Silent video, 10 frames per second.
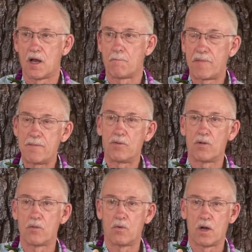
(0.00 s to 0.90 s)

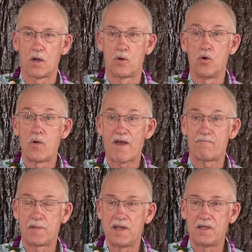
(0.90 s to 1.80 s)
people who have
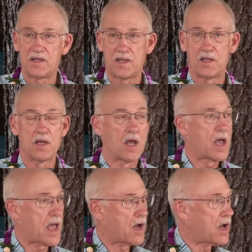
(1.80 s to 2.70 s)
PD,
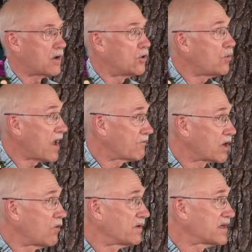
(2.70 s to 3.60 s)
who have
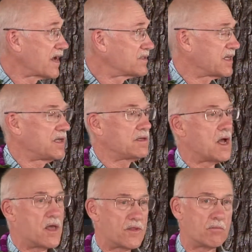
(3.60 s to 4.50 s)
COVID-19,
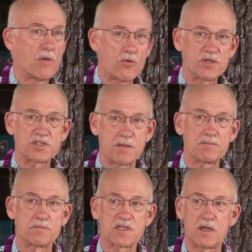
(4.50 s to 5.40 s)
their motor
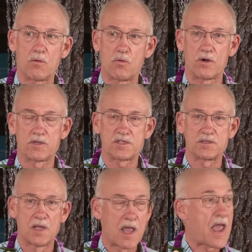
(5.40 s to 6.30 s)
symptoms get worse,
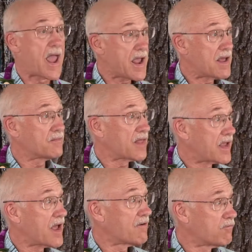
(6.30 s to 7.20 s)
and they
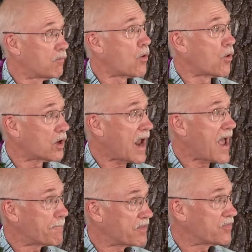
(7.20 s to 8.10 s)
have more
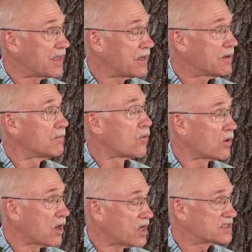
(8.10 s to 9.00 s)
apathy, more
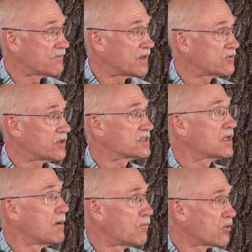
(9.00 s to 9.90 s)
loss of interest,
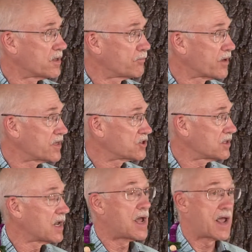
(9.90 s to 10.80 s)
more depression,
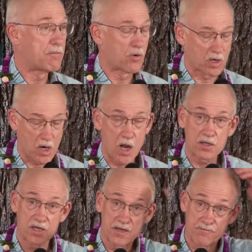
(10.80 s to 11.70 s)
and more
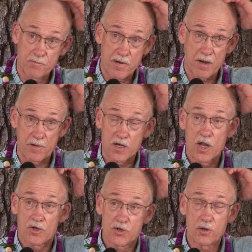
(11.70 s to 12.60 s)
cognitive impairment
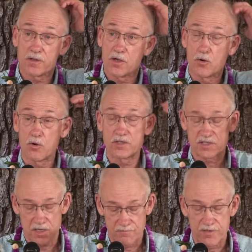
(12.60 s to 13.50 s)
during the course
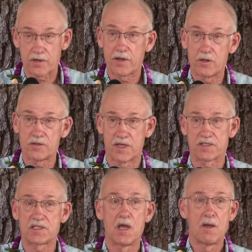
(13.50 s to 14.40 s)
of their
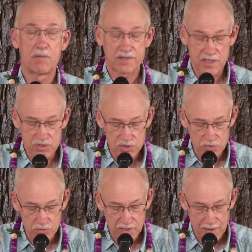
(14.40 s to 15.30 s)
illness, but they do
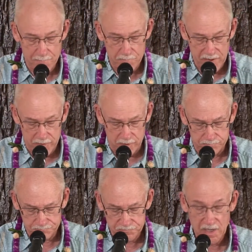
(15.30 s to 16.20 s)
get better.
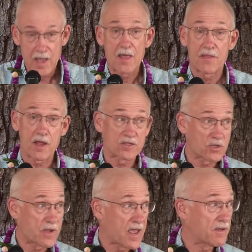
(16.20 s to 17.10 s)
They also
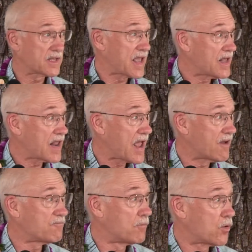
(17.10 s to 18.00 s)
can
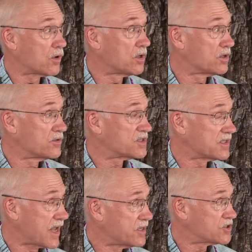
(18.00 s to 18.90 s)
have more
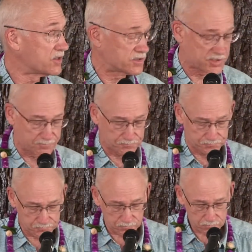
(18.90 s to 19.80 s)
hallucinations.
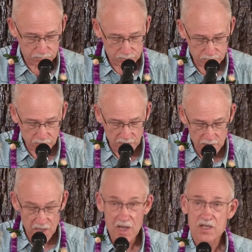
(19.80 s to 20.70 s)

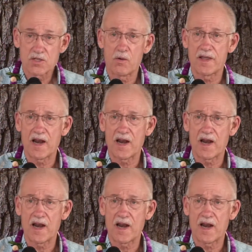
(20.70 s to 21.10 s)
So, and I